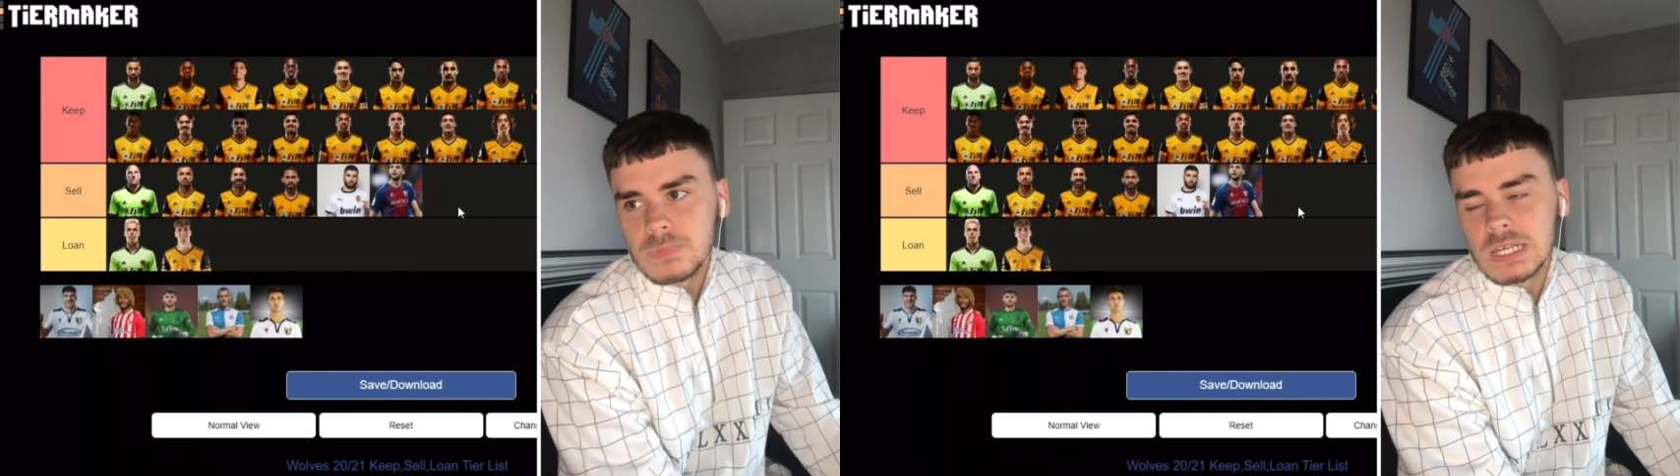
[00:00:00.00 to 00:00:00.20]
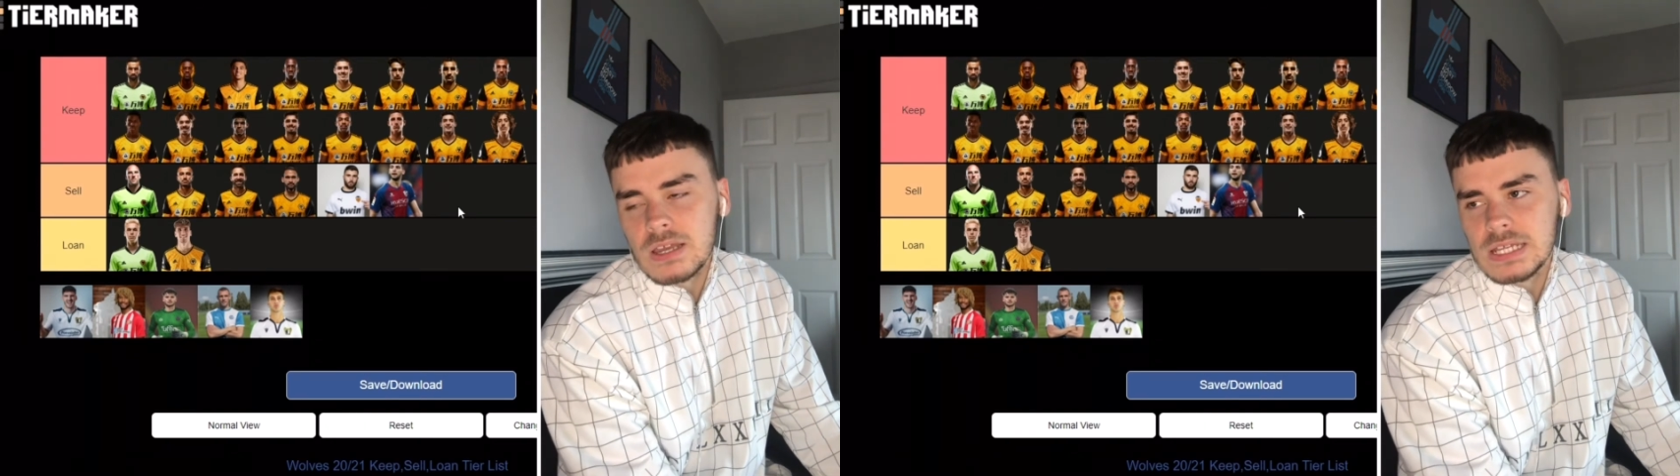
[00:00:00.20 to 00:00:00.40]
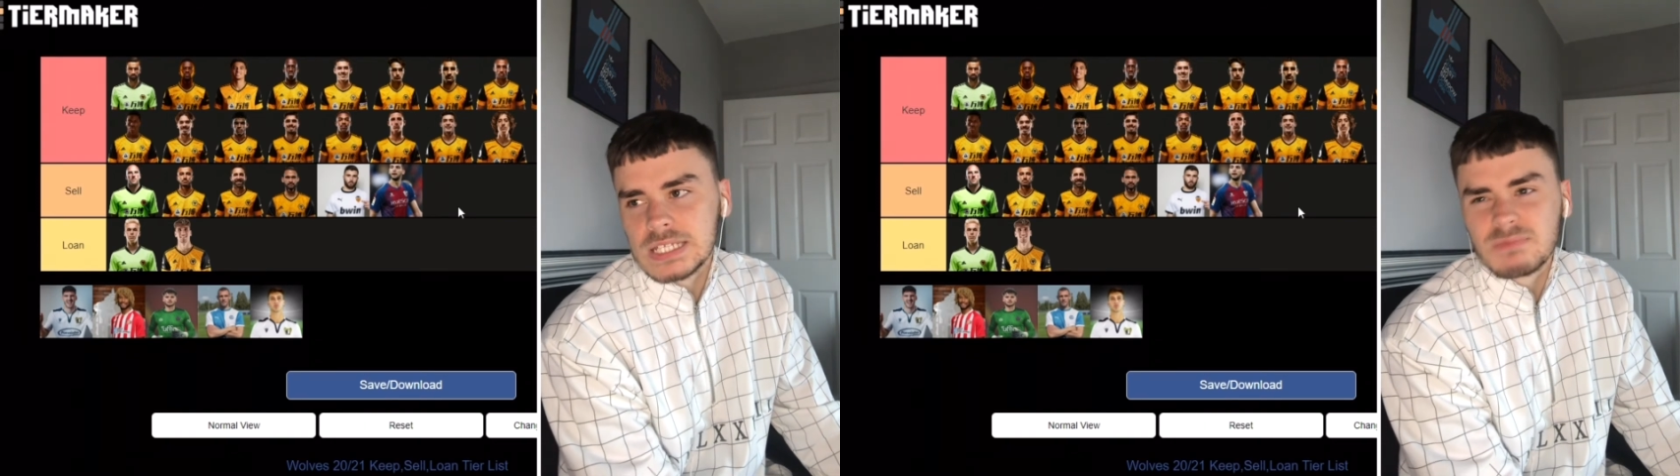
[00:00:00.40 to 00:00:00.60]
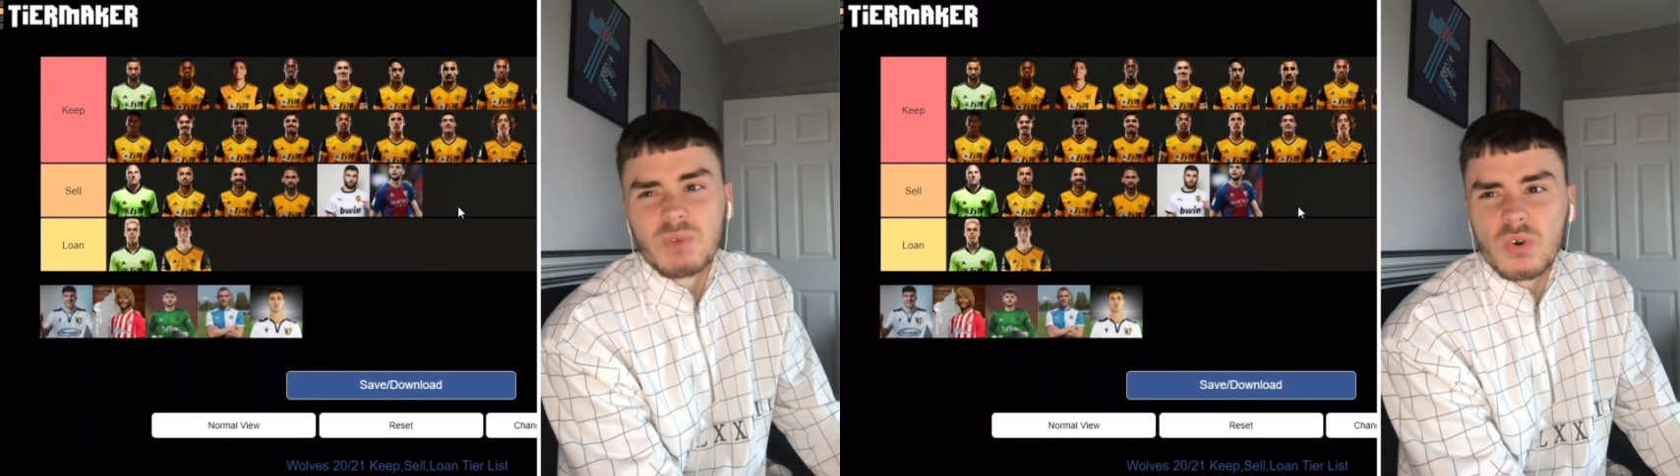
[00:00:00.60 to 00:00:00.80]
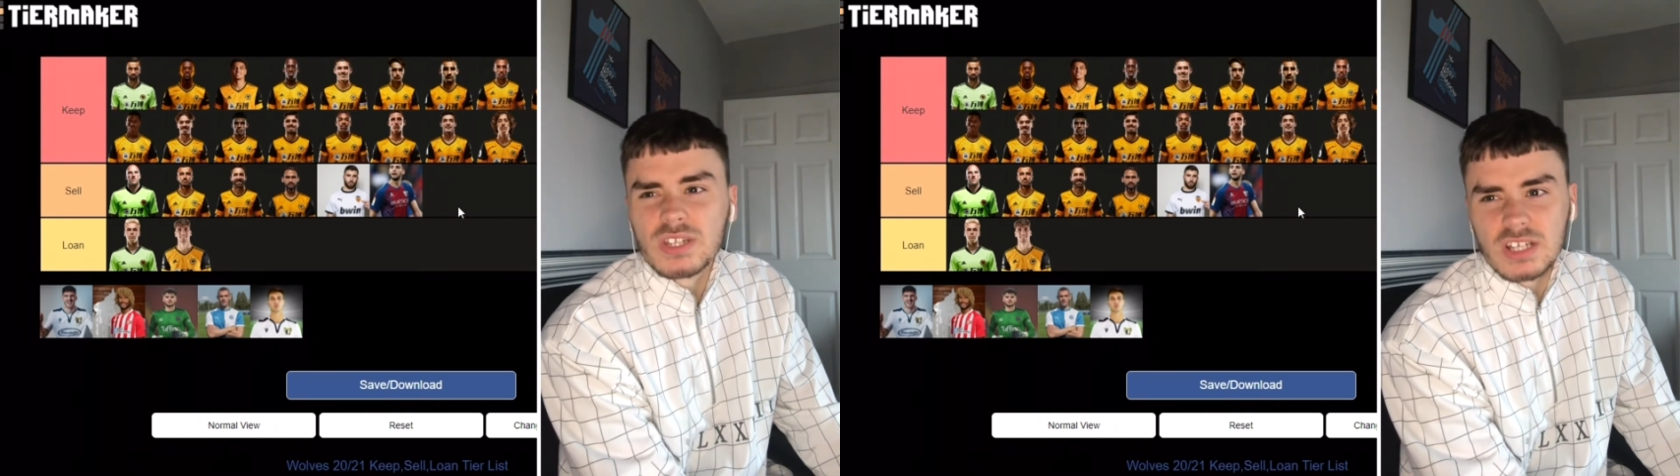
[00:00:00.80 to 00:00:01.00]
it's
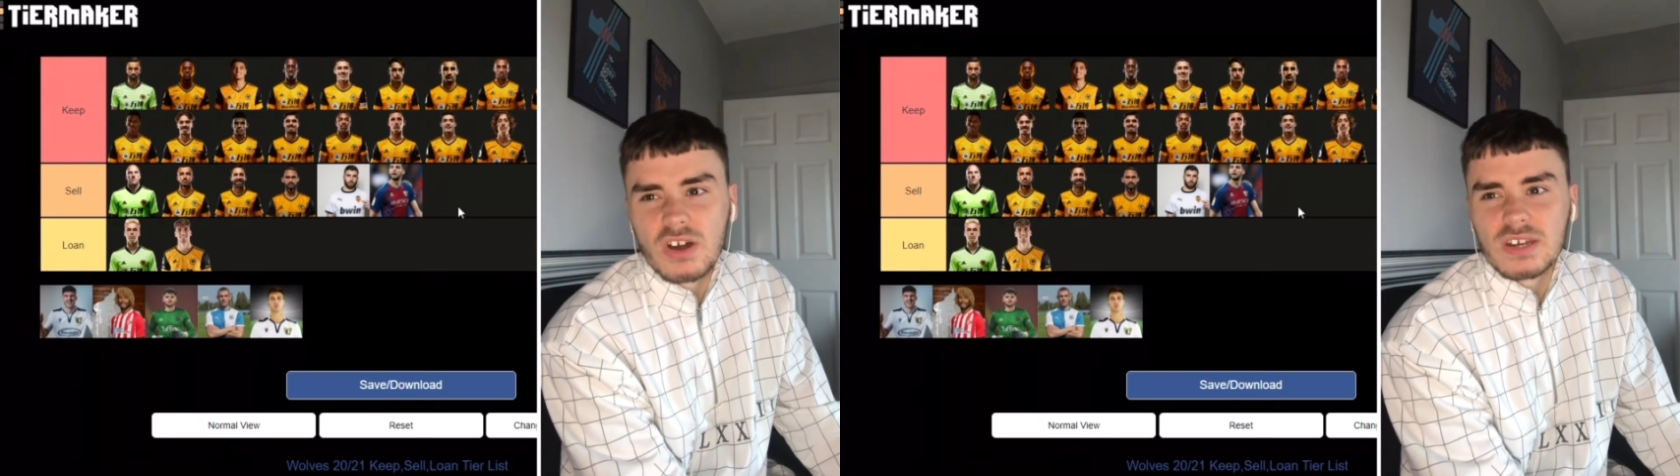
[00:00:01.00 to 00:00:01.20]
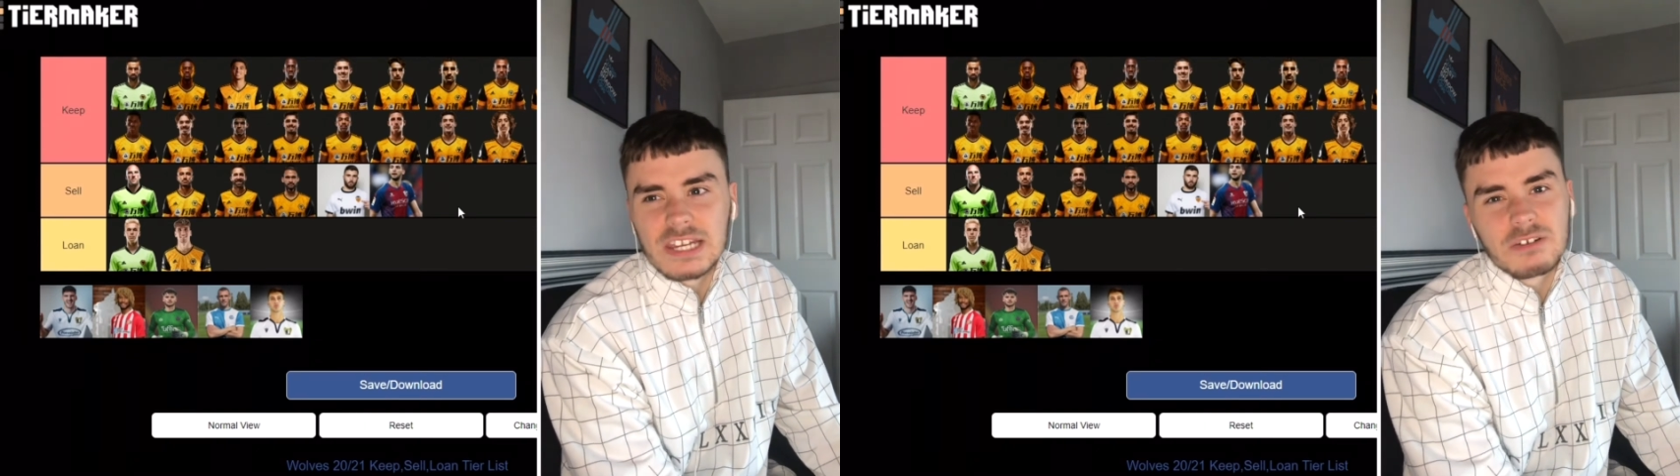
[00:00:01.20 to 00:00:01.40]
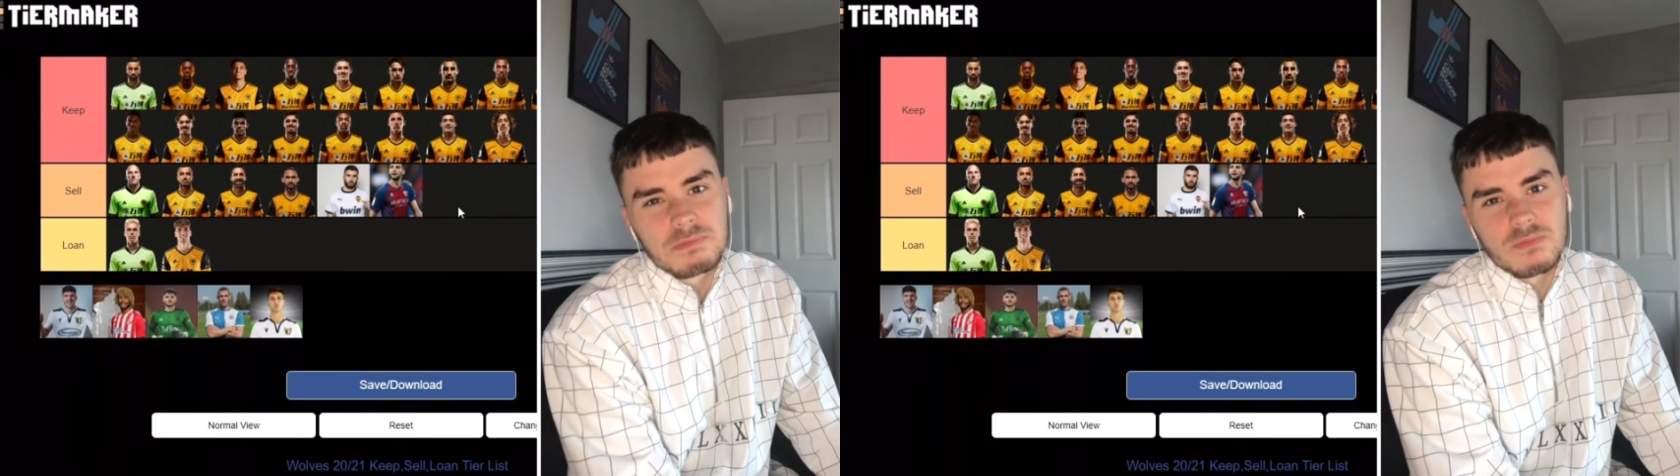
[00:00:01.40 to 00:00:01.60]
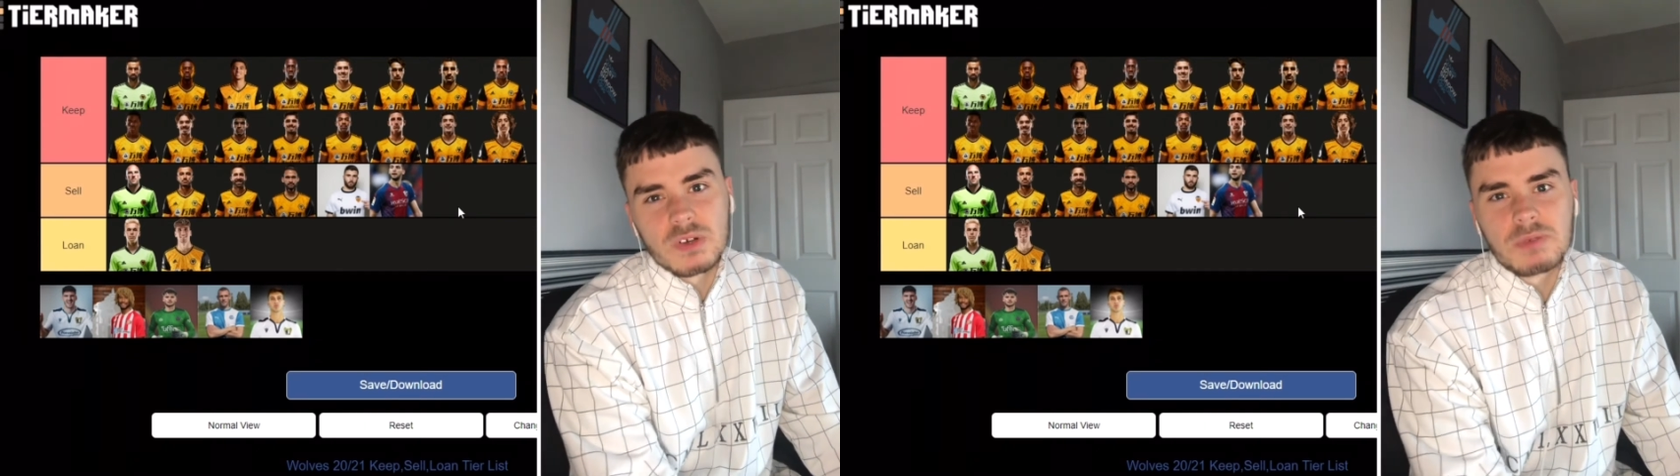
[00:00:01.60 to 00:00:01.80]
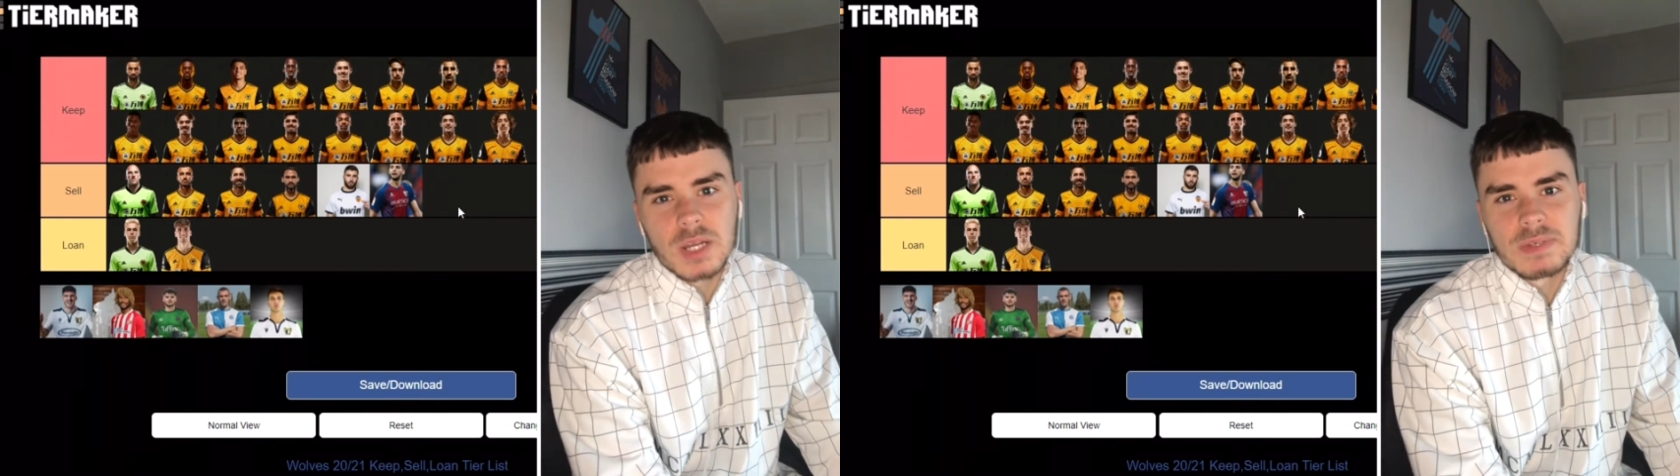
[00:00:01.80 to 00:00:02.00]
more than likely we'll
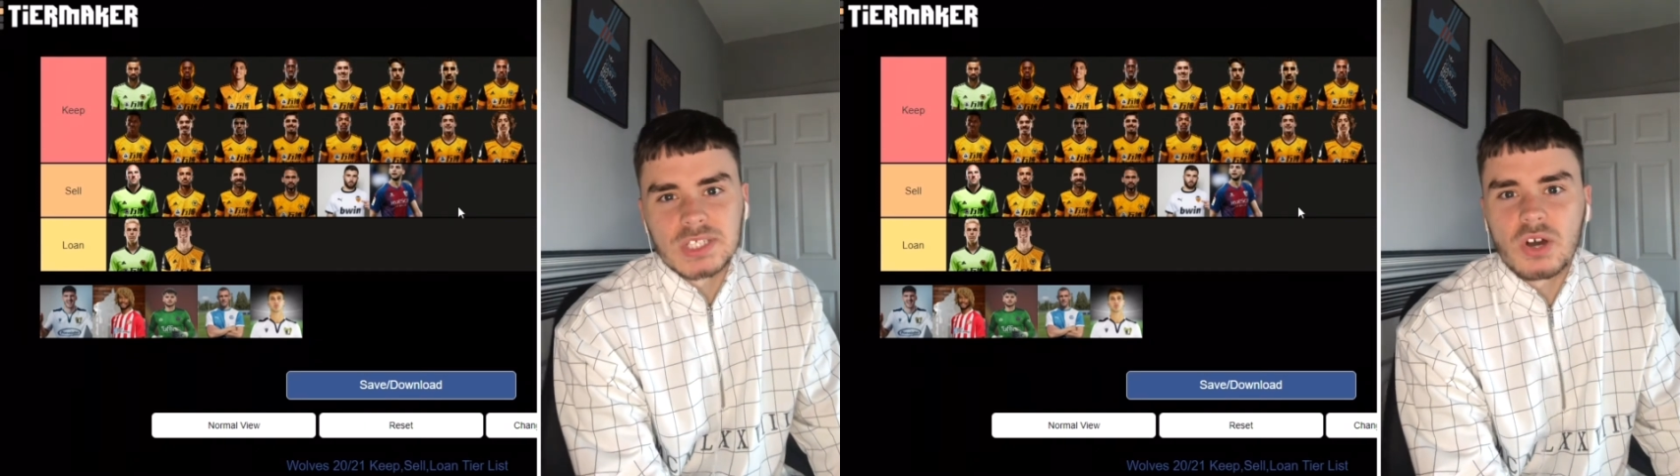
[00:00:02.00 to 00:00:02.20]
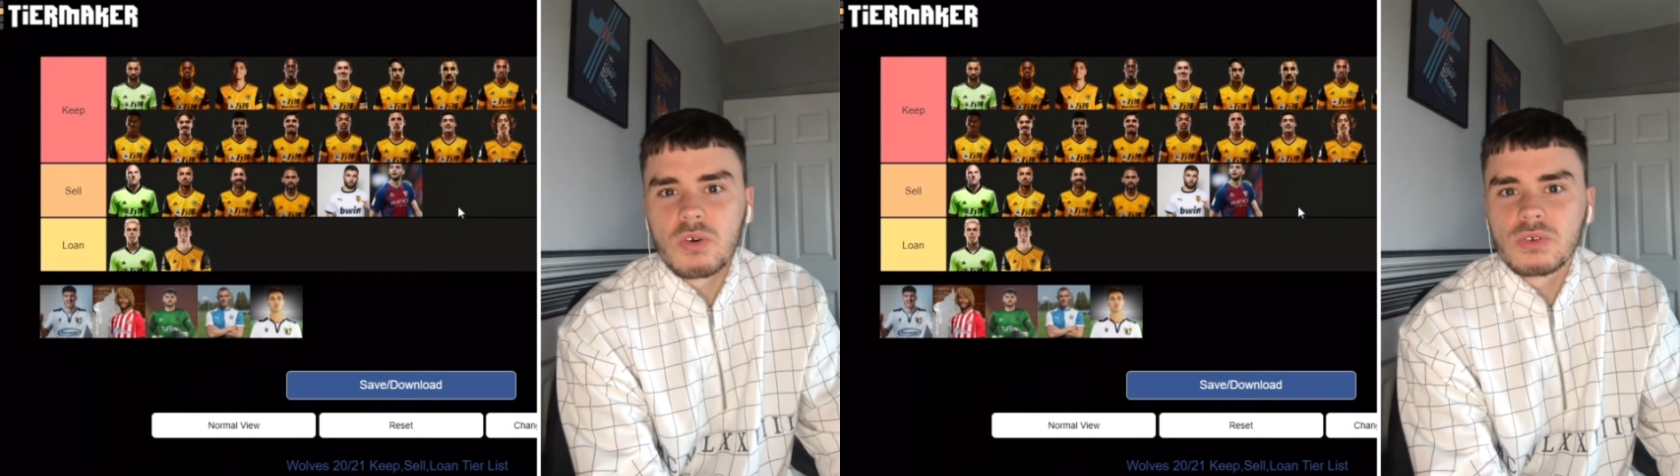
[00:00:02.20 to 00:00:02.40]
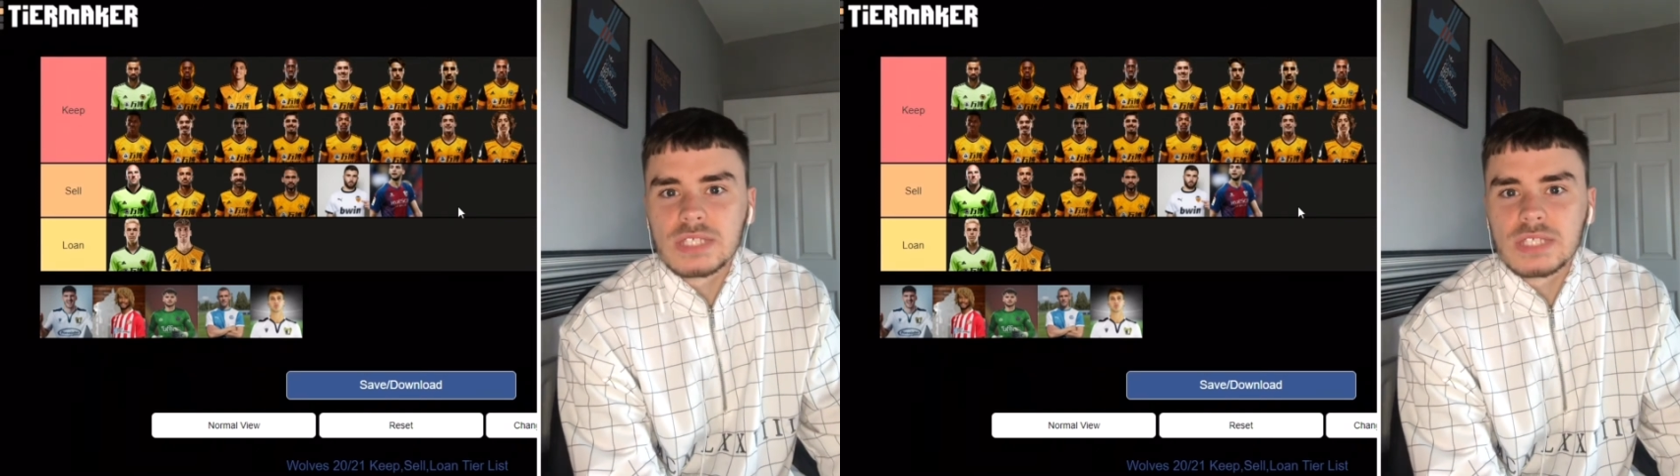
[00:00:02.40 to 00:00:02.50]
probably be sold,